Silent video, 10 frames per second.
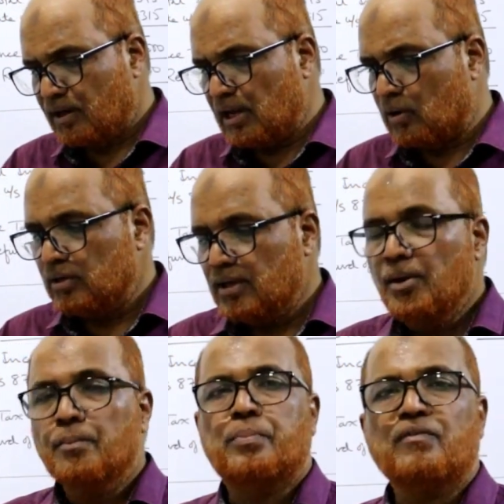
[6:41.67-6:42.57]
Now,
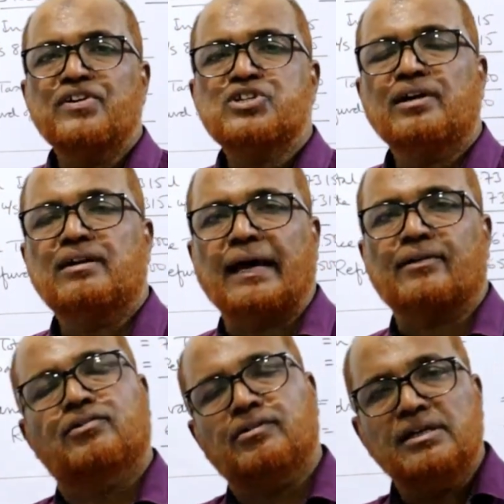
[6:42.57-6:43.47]
profession
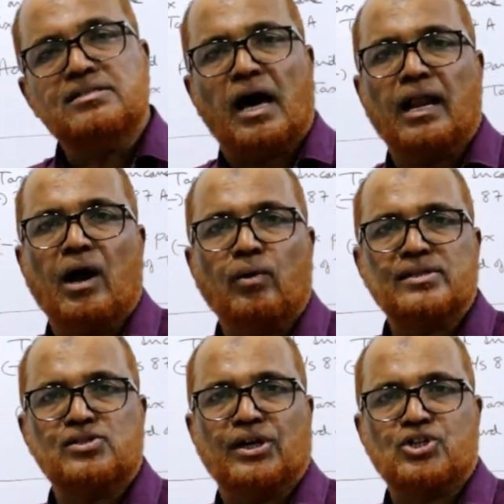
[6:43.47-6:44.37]
tax is allowed
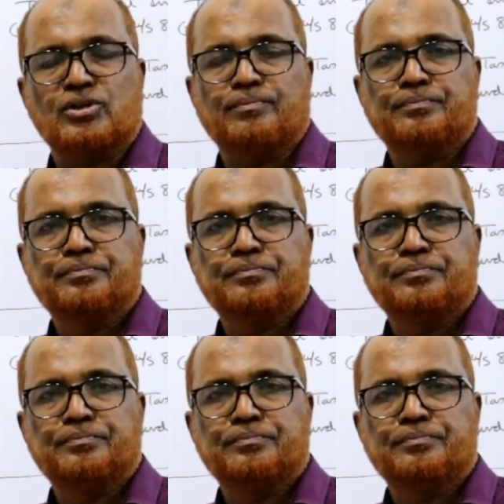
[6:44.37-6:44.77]
as deduction.